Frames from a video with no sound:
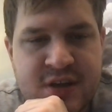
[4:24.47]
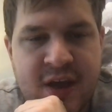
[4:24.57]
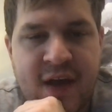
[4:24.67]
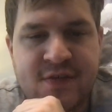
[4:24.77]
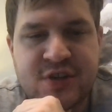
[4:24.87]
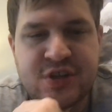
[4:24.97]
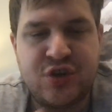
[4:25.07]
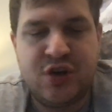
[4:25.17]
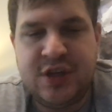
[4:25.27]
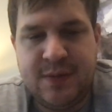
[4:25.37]
averages
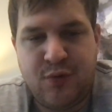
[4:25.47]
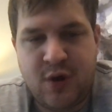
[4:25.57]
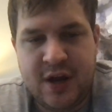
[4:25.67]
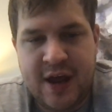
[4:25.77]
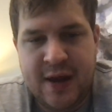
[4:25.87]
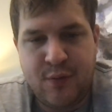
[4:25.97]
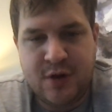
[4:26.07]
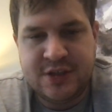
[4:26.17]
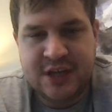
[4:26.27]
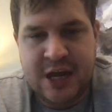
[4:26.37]
13.9
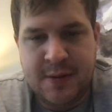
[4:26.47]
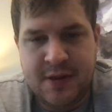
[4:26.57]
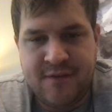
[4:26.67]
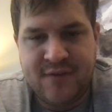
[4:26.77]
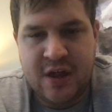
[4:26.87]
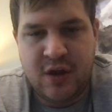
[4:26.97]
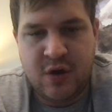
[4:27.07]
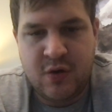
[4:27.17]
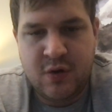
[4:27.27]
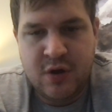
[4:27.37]
points a game, and the
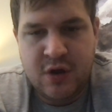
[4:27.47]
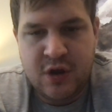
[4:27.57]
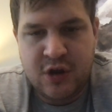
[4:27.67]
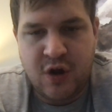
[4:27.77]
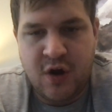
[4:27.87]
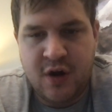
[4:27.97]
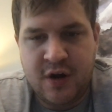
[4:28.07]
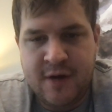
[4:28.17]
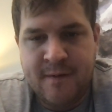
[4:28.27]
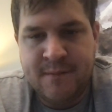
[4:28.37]
fellow
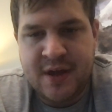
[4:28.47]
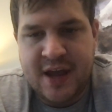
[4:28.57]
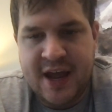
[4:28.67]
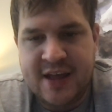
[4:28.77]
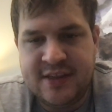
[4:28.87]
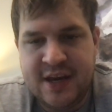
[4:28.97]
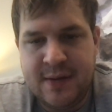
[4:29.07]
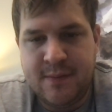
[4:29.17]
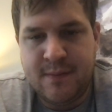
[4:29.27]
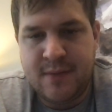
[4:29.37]
guard
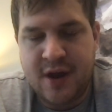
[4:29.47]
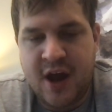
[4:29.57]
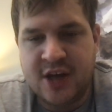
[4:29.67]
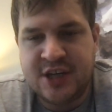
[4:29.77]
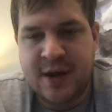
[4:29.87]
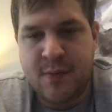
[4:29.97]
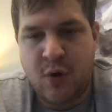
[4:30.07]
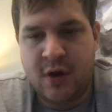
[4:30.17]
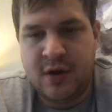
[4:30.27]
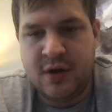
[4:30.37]
Anthony Aja
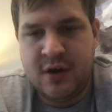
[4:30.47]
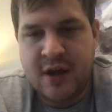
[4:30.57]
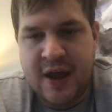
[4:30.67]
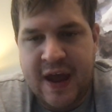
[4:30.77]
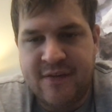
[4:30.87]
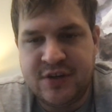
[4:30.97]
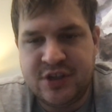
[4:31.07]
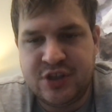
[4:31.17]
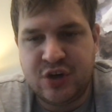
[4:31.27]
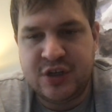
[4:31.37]
Morton
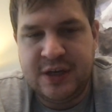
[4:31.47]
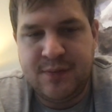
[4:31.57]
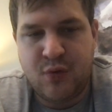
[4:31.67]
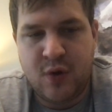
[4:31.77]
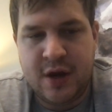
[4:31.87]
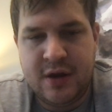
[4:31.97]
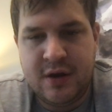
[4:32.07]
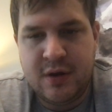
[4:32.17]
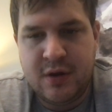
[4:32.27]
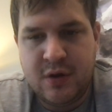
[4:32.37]
averages
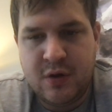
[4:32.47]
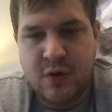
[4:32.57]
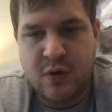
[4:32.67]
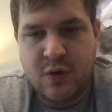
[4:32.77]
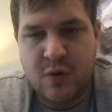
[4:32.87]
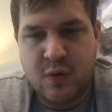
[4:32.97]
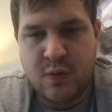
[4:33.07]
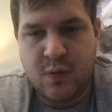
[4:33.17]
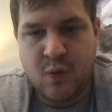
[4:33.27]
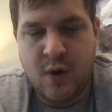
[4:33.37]

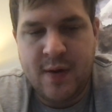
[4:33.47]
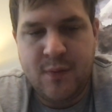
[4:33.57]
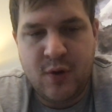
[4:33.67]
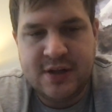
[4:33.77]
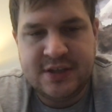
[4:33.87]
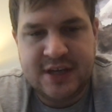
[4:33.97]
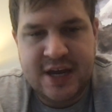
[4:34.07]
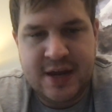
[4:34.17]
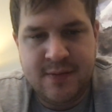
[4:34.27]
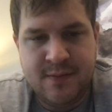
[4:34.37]
13.1 points a
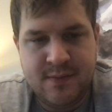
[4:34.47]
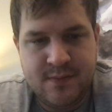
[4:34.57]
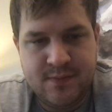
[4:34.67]
game.